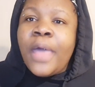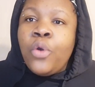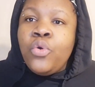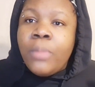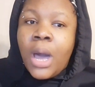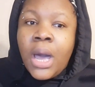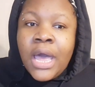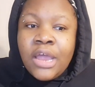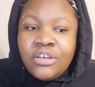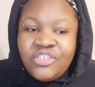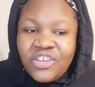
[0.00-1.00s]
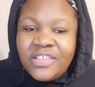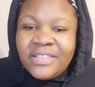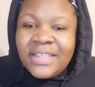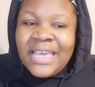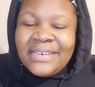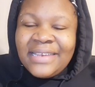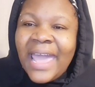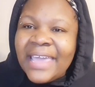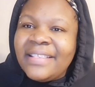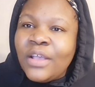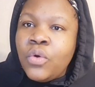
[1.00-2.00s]
that Uma just
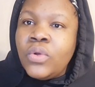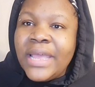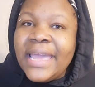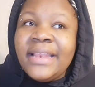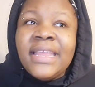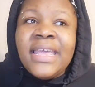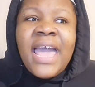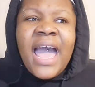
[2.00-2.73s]
takes it all in